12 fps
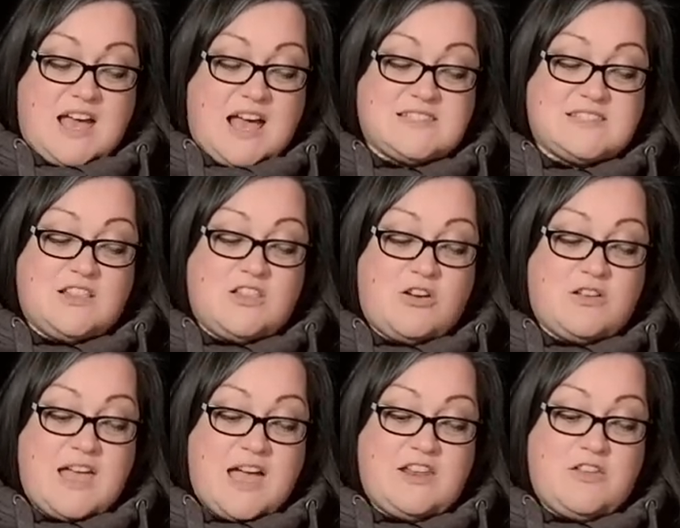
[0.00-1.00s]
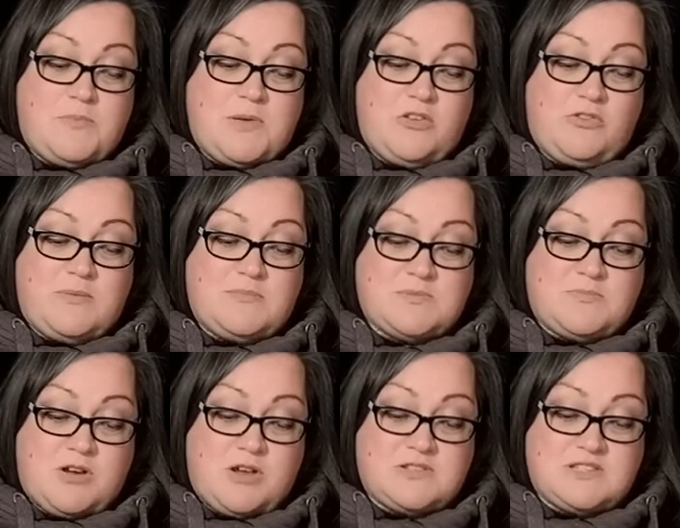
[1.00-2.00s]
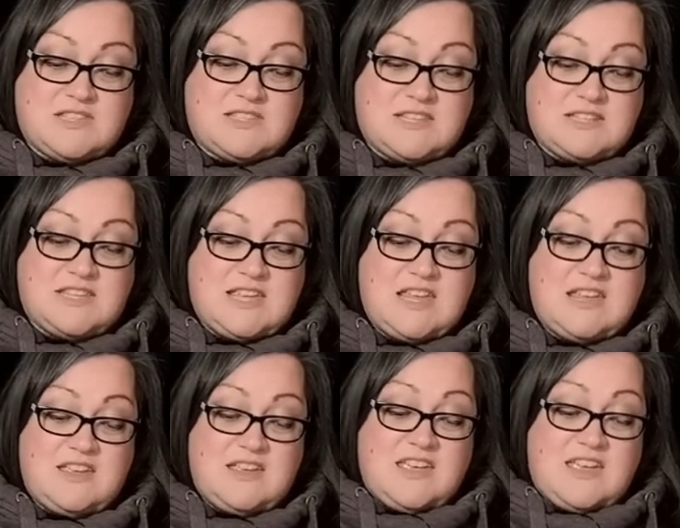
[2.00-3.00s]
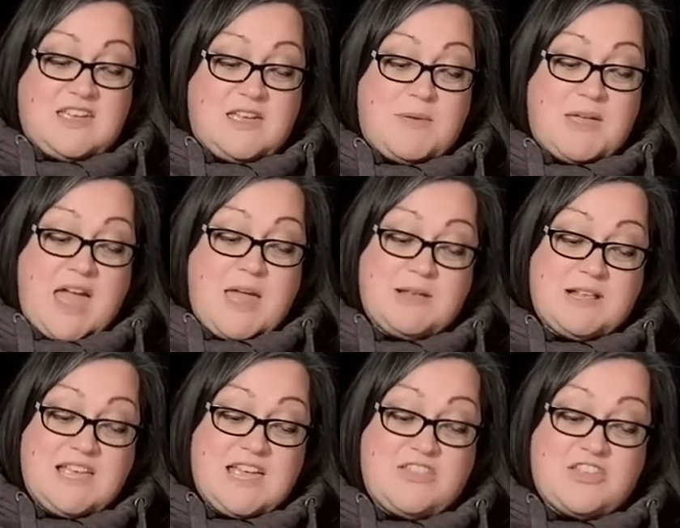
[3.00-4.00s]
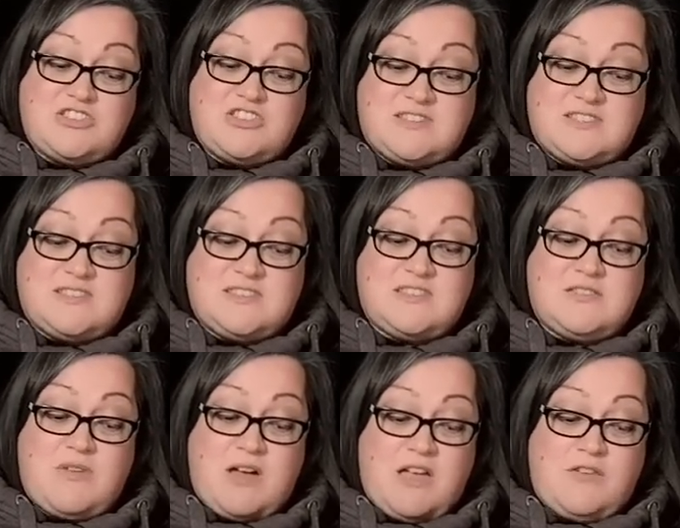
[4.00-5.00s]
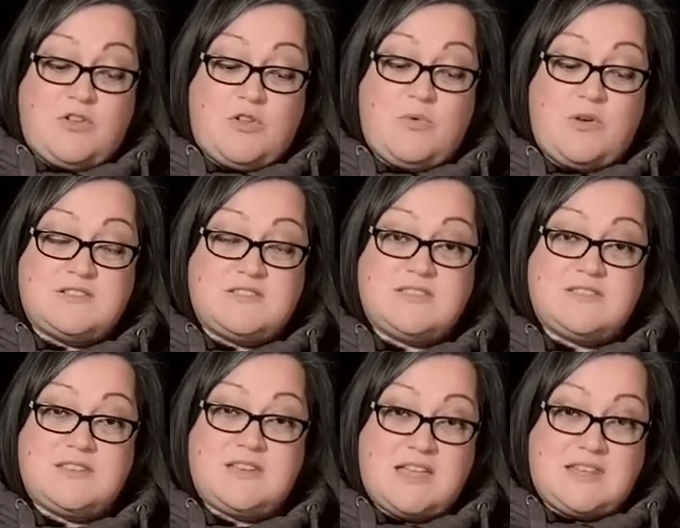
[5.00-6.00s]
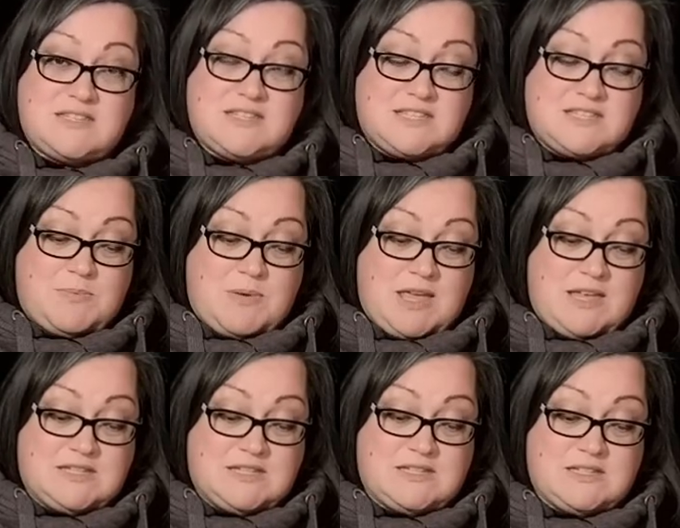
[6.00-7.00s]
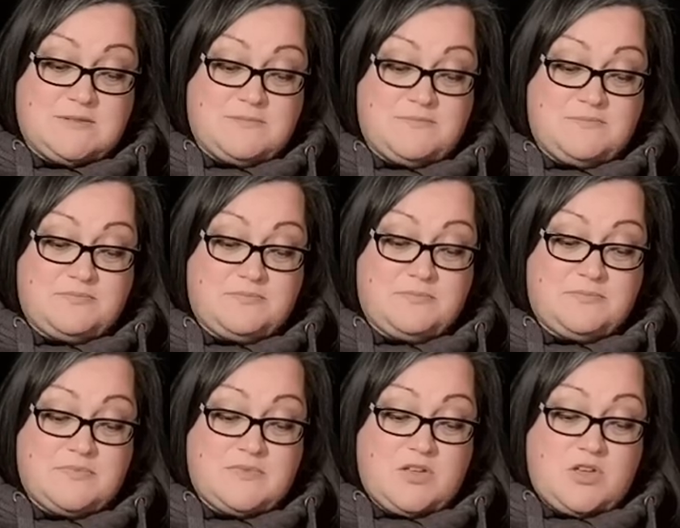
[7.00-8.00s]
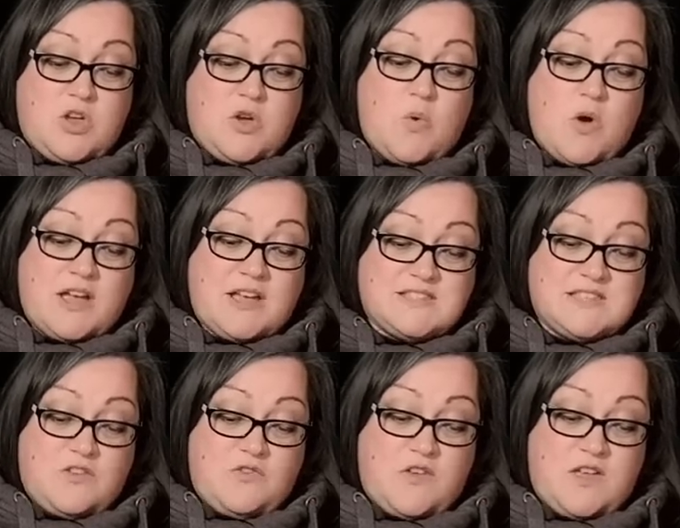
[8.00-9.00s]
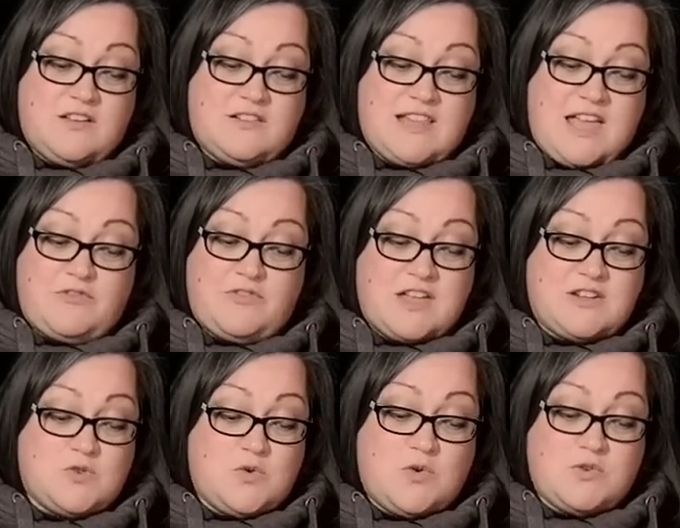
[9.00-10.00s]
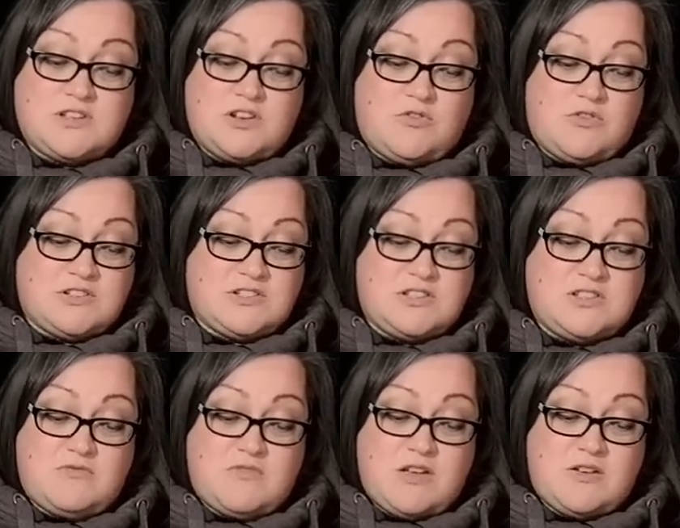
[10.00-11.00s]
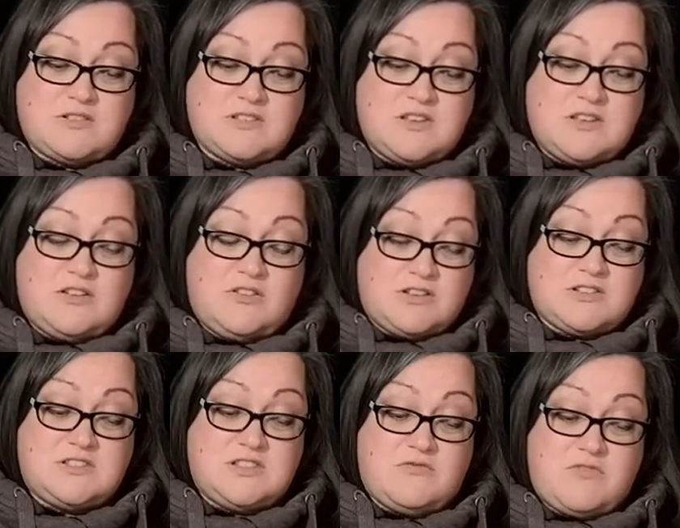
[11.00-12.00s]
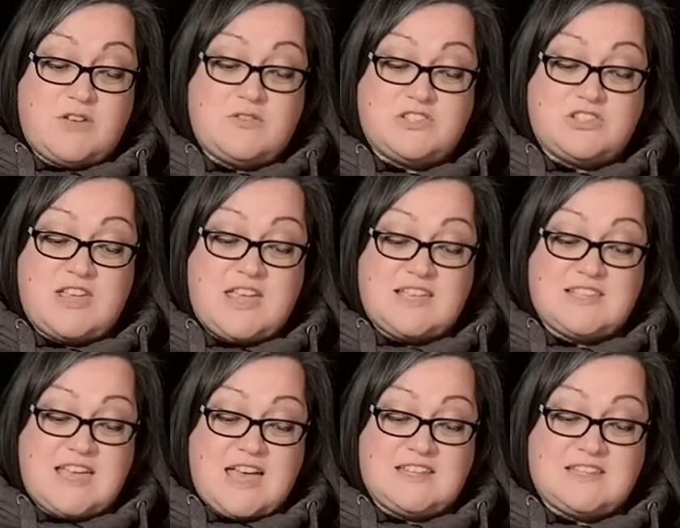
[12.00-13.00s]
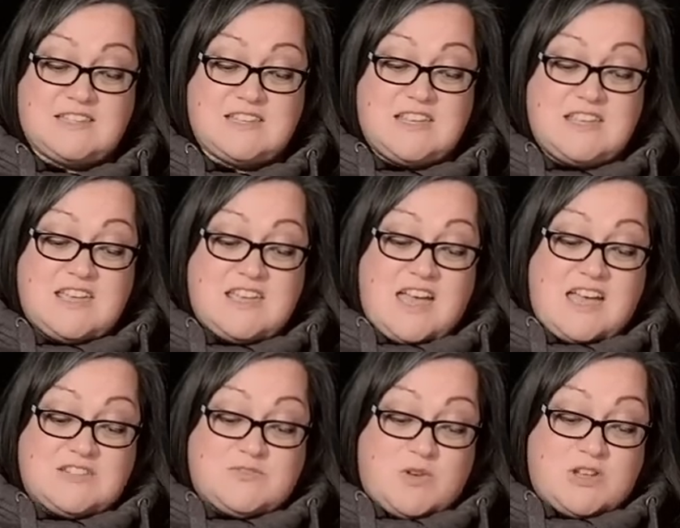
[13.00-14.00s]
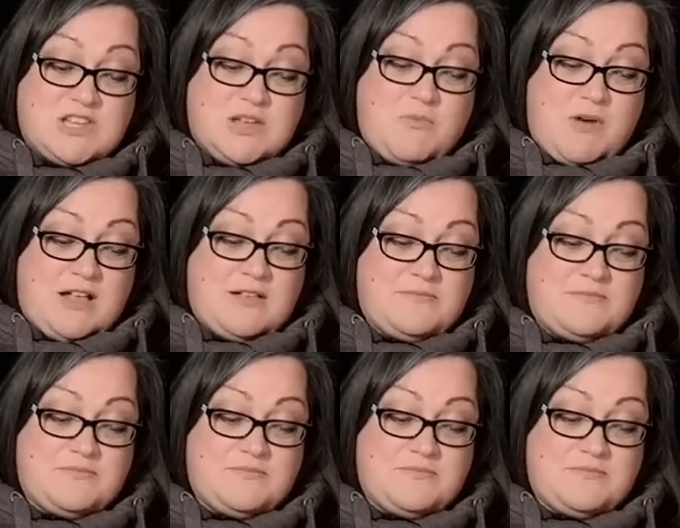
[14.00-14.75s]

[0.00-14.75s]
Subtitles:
As the long line of pilgrims approached the city, it became clear that Jesus' arrival was anticipated. Workers in the field left their tools and crossed to the road to shake his hand and wish him well.